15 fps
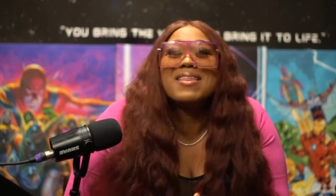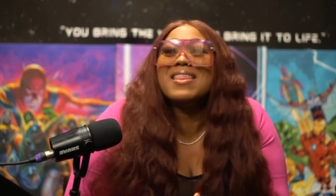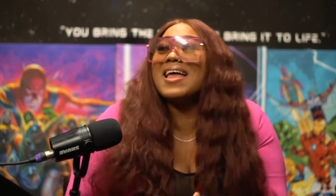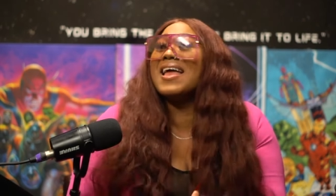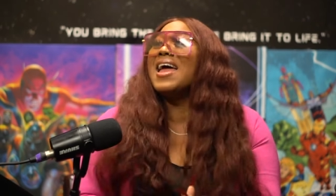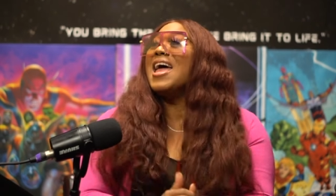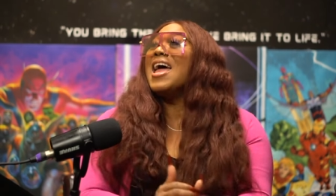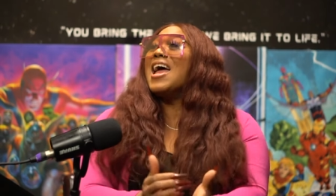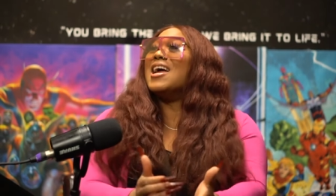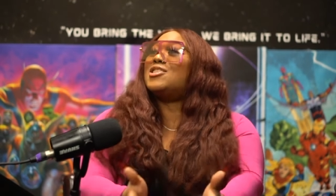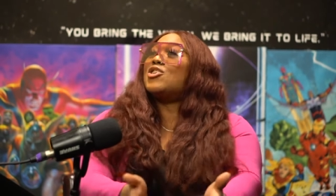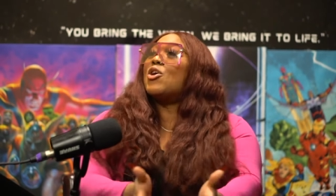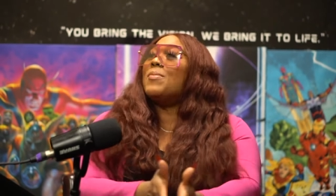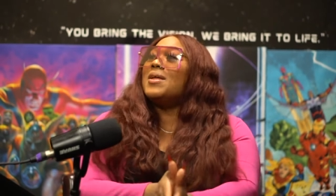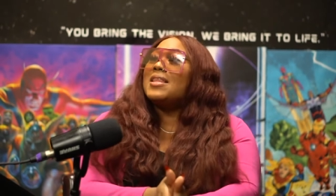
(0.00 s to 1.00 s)
Like it's
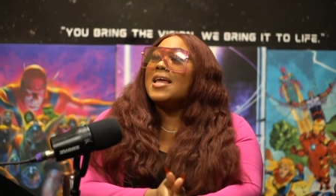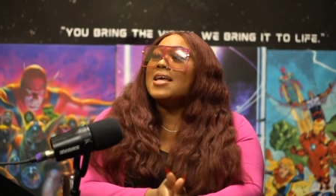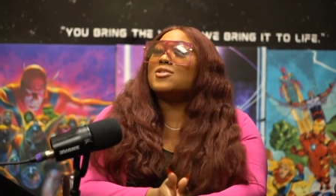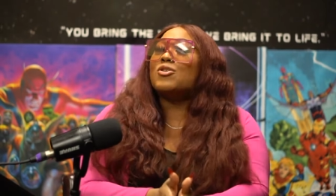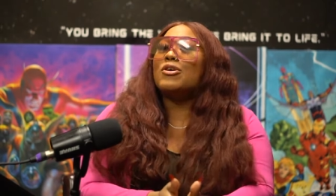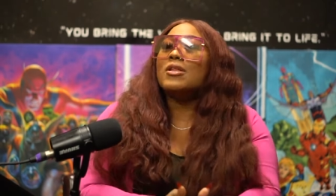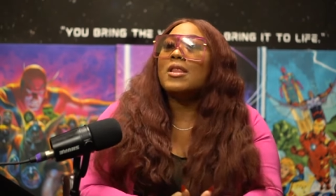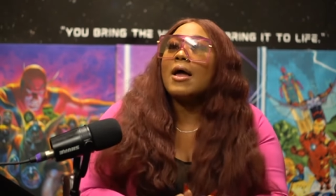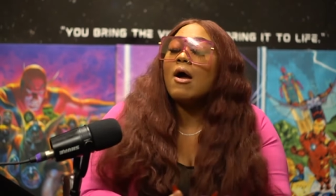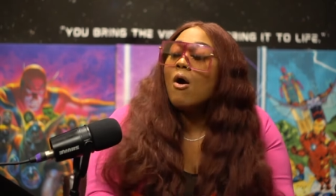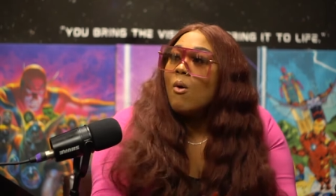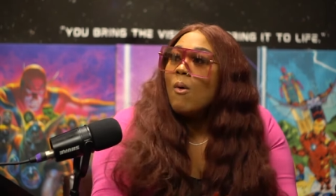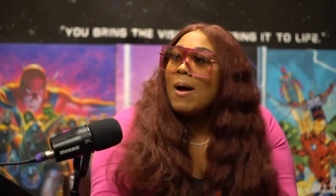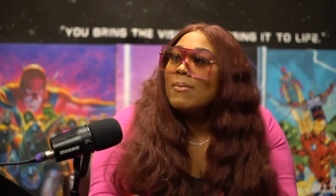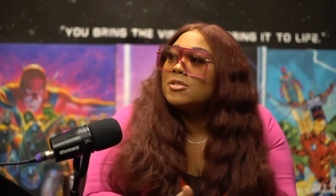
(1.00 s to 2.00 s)
so many things. Or you're like,
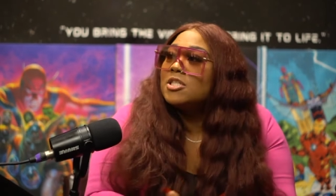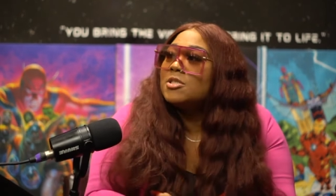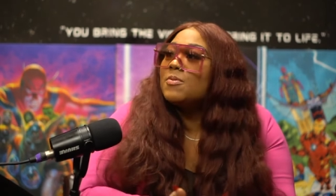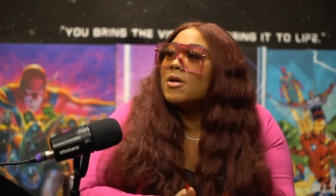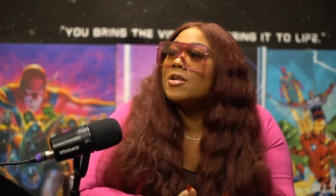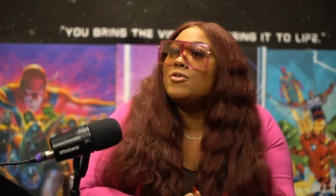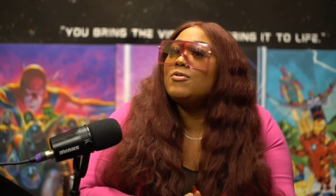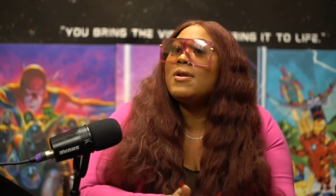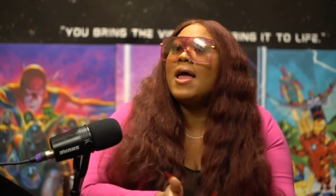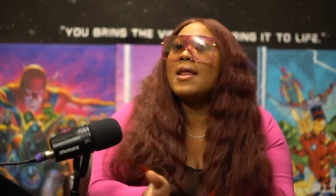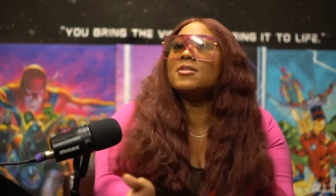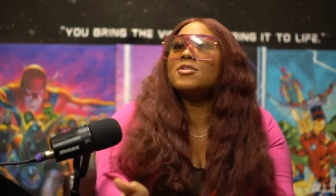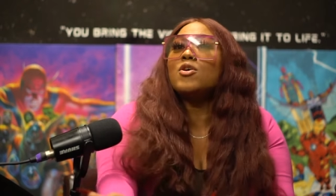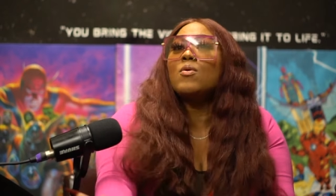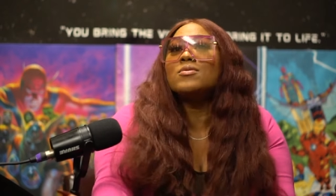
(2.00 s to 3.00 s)
oh, I was just gonna do that,
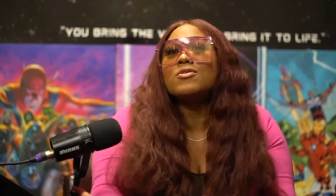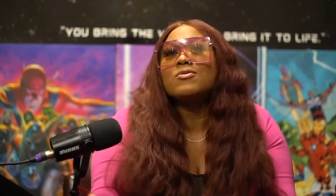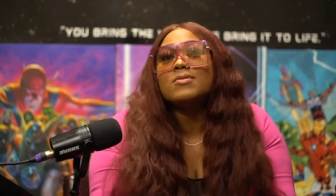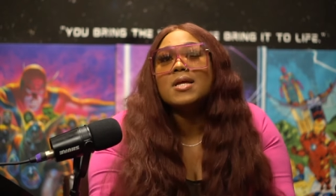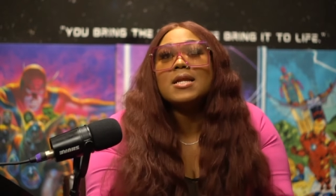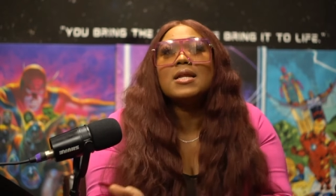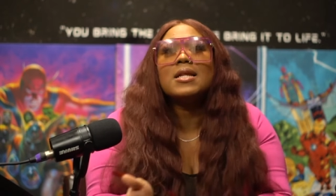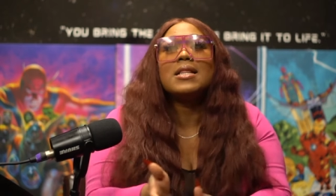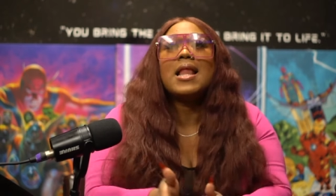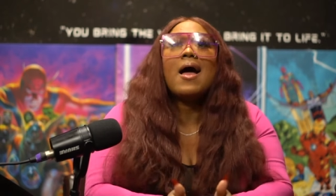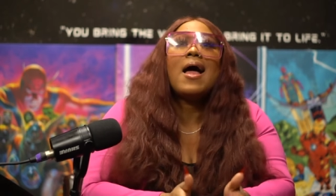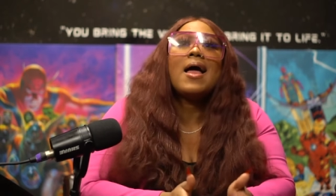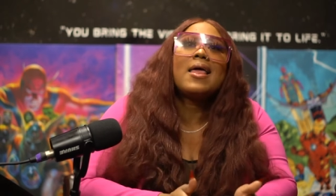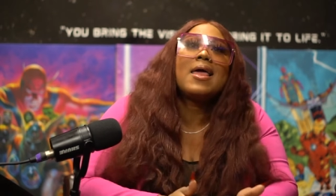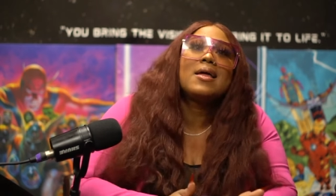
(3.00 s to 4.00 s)
and so and so did it, and now
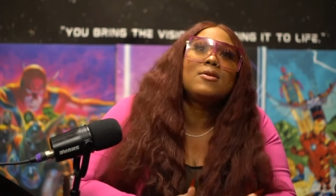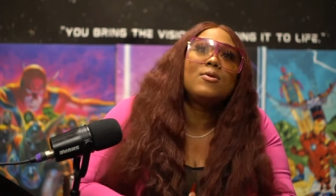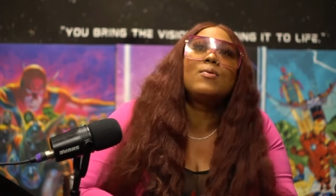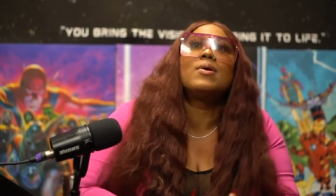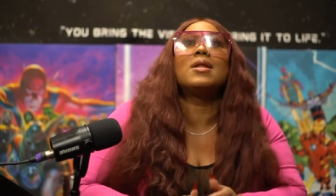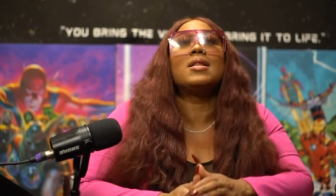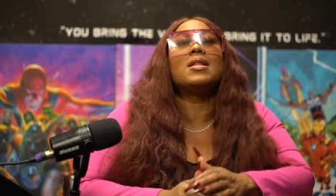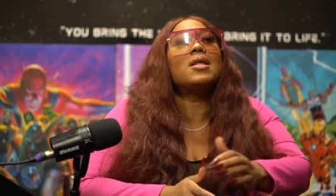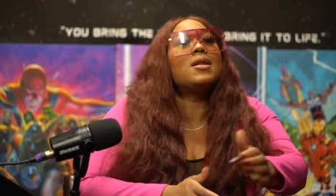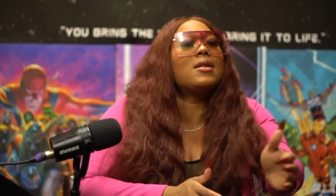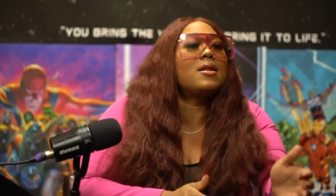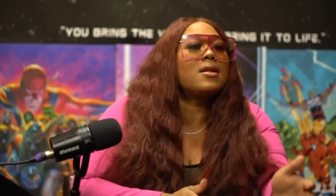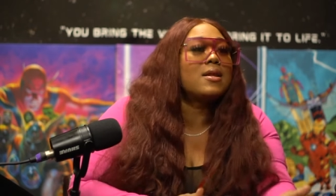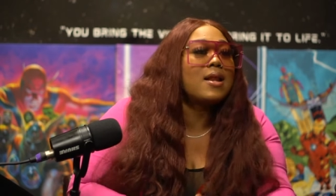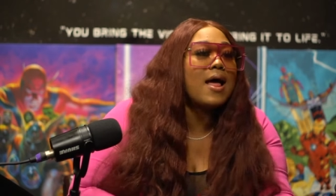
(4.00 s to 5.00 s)
I can't do it, and da da
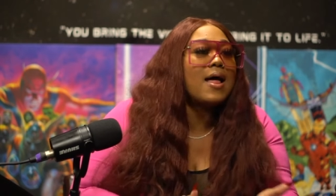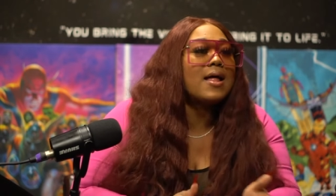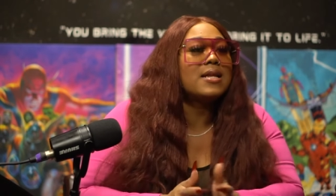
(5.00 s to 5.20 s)
da da.